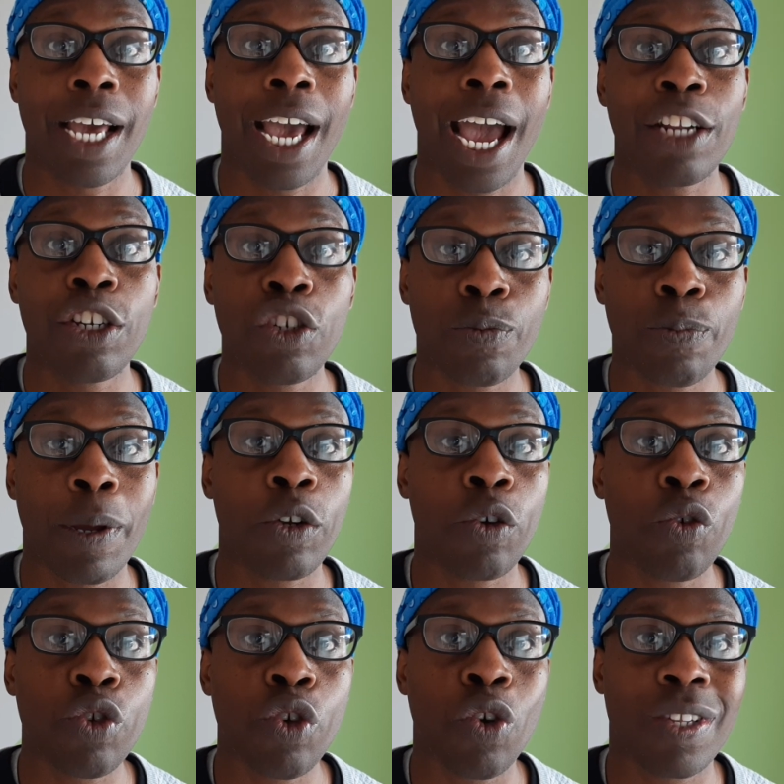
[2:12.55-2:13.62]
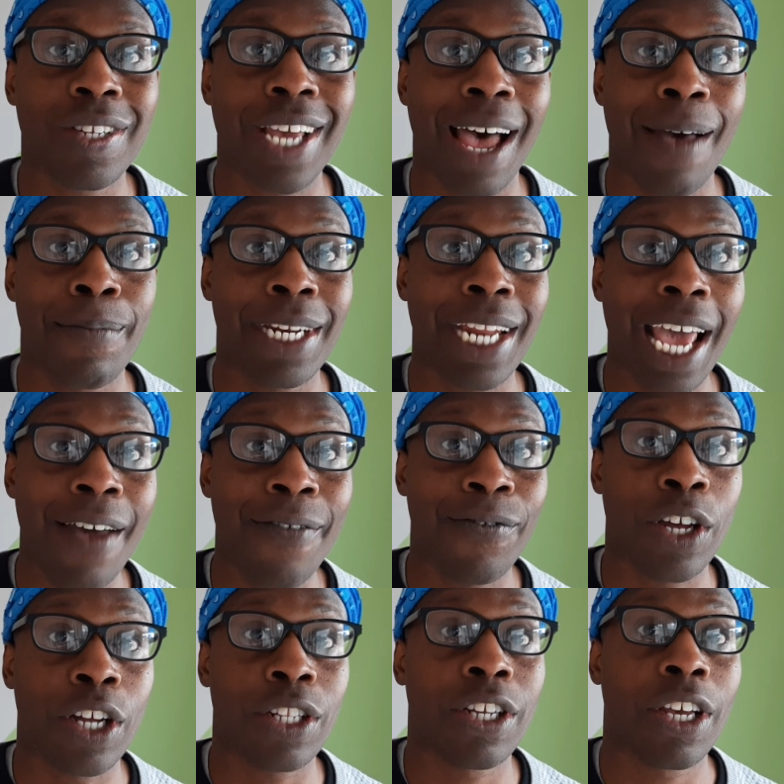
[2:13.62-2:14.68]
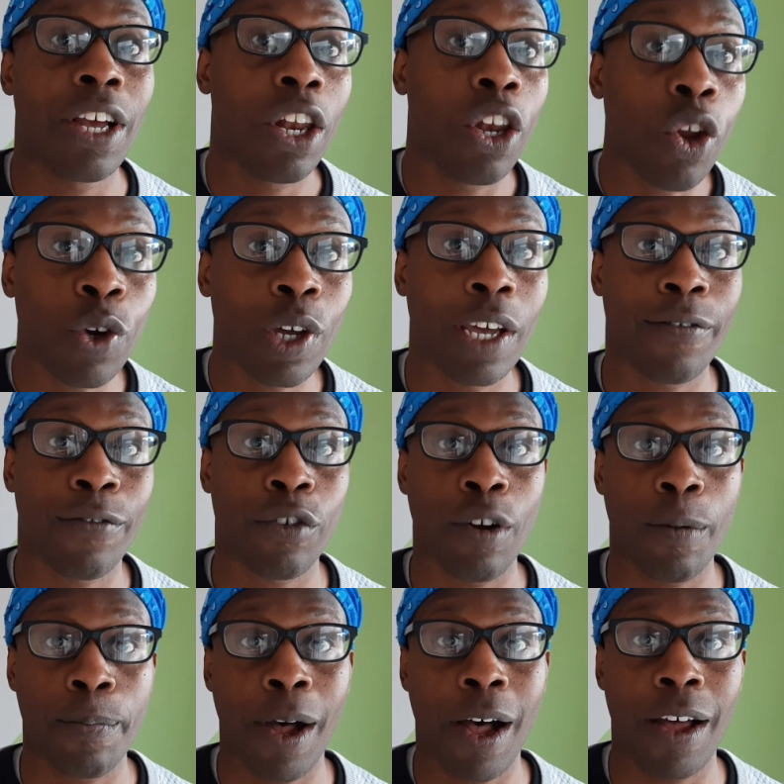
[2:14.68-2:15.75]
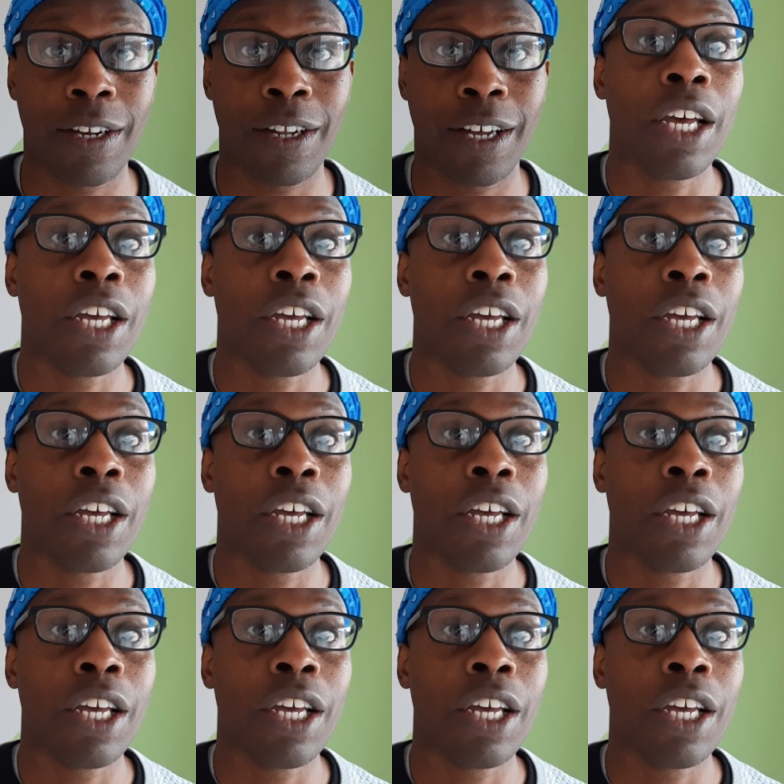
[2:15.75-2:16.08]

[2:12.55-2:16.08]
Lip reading: and you spend all your time and effort looking for a partner,